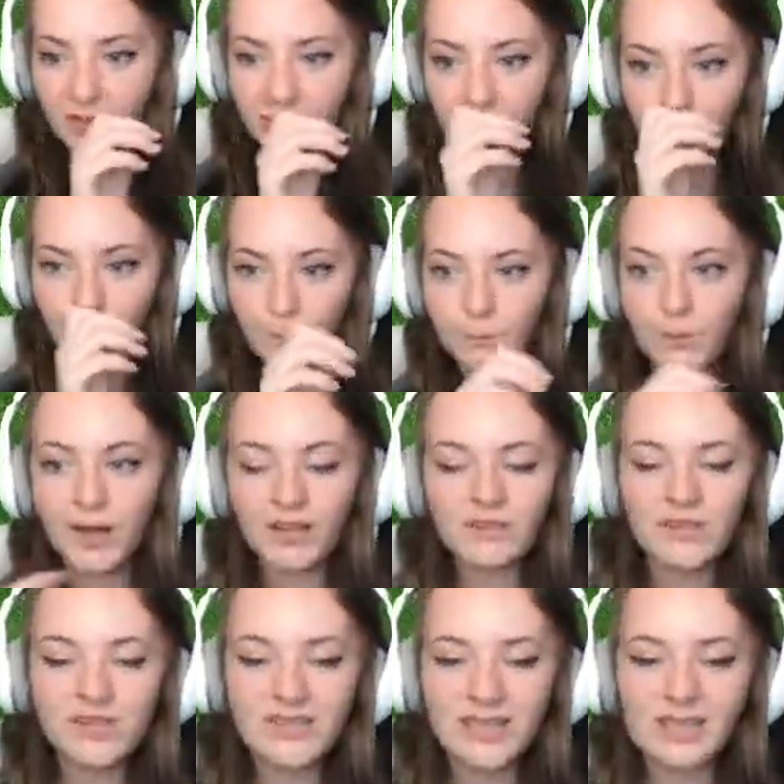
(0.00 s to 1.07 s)
You might have
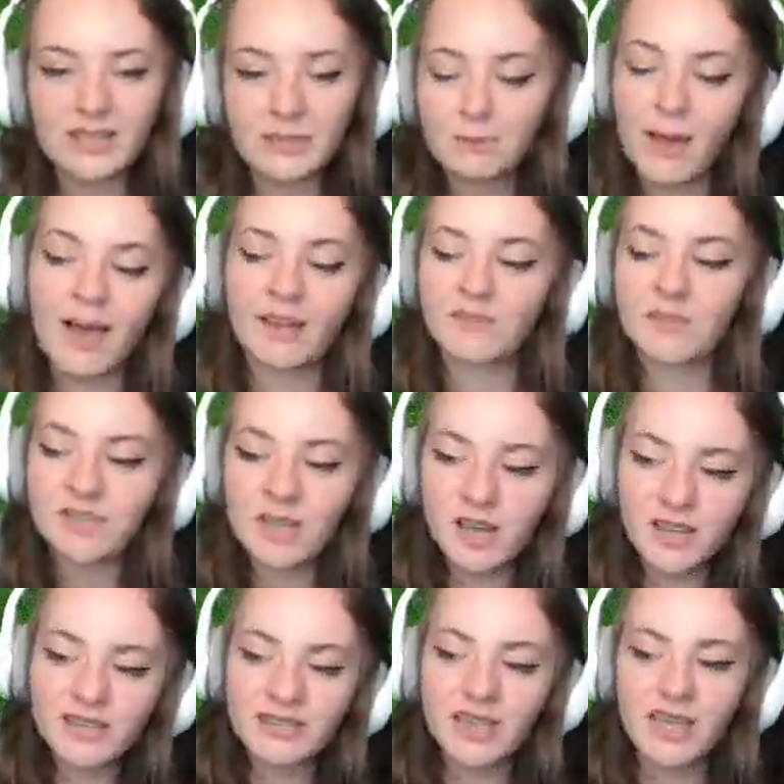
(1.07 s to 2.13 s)
seen them
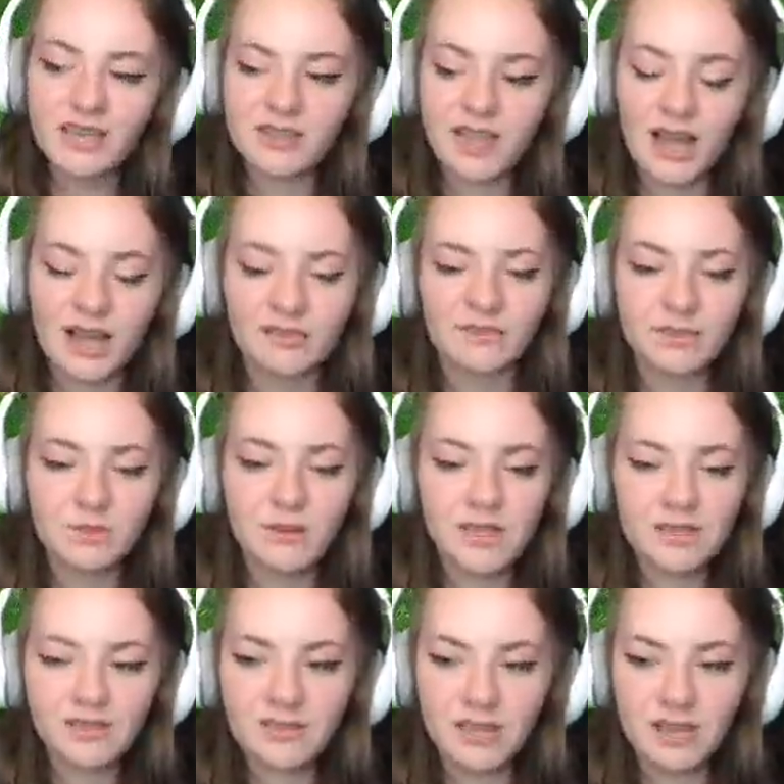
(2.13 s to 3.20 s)
advertised. They
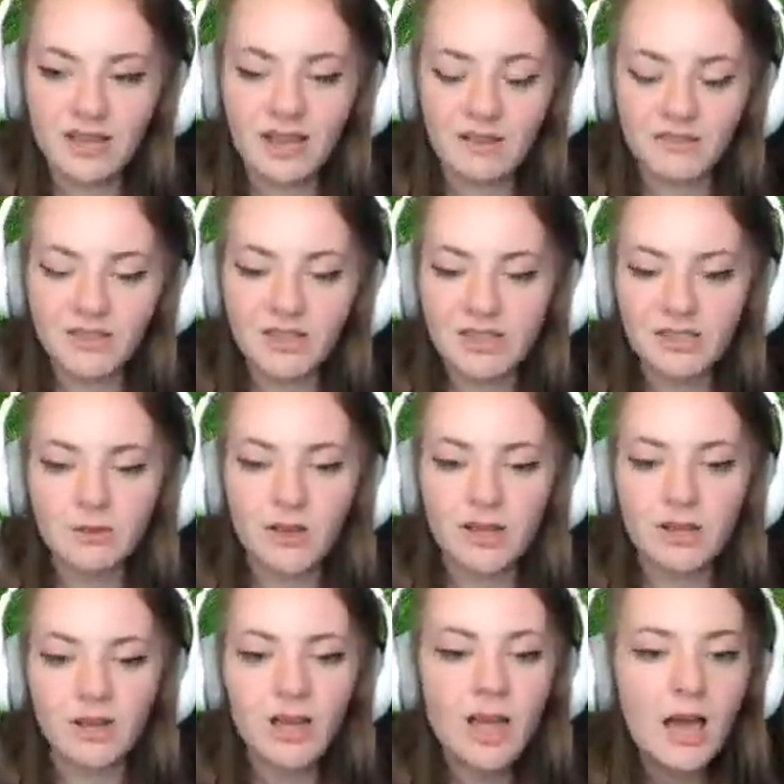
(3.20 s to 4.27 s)
advertise quite a
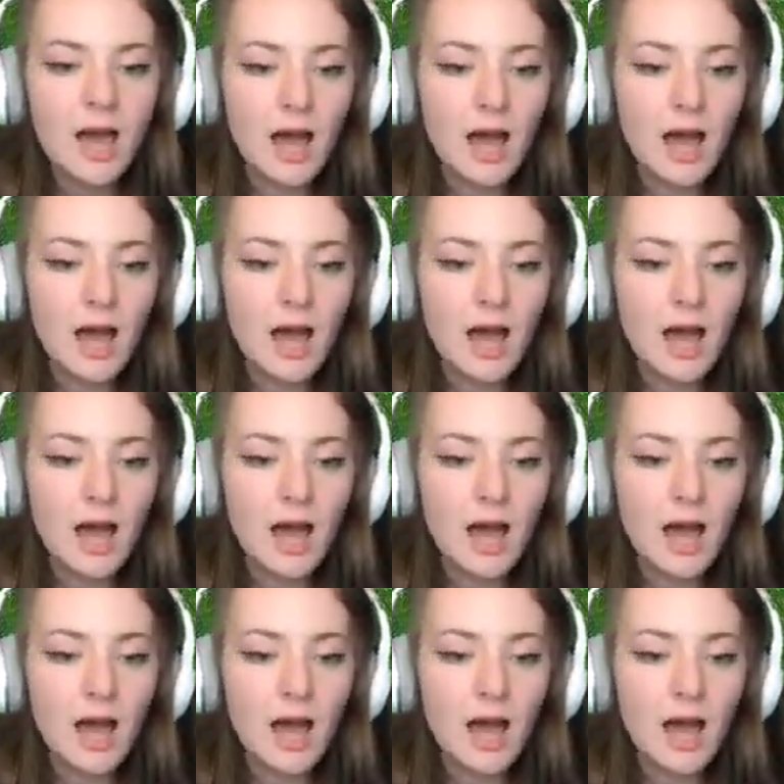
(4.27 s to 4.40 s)
lot.